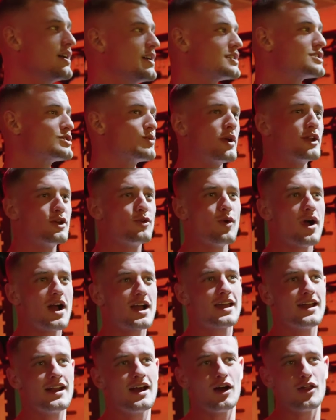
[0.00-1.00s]
So when you're
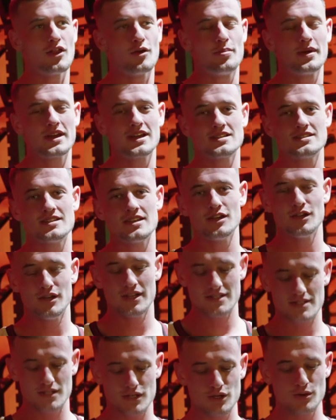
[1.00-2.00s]
working out, the biggest thing you
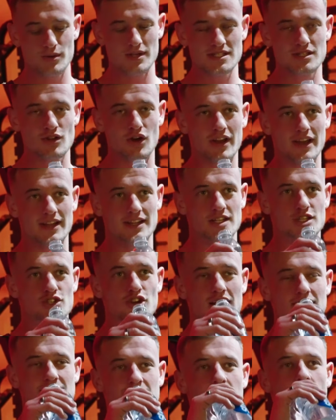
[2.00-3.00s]
need to do is not get
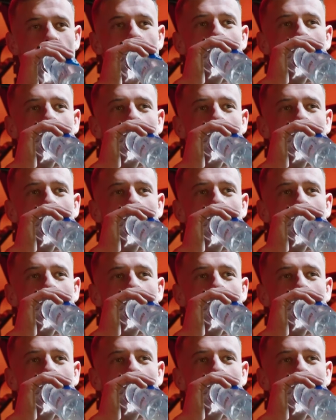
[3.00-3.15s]
distracted